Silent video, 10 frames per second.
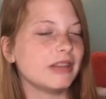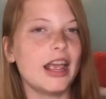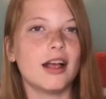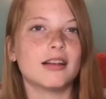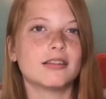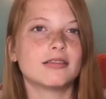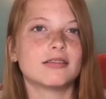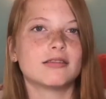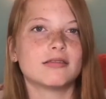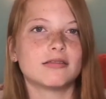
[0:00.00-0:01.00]
Yeah,
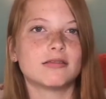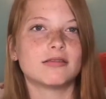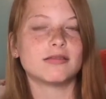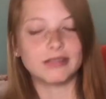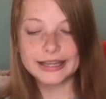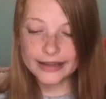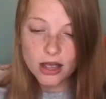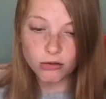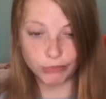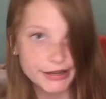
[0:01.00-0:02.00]
let's
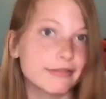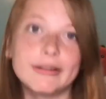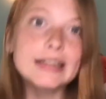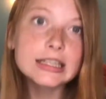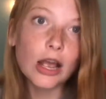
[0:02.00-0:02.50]
go. Let let's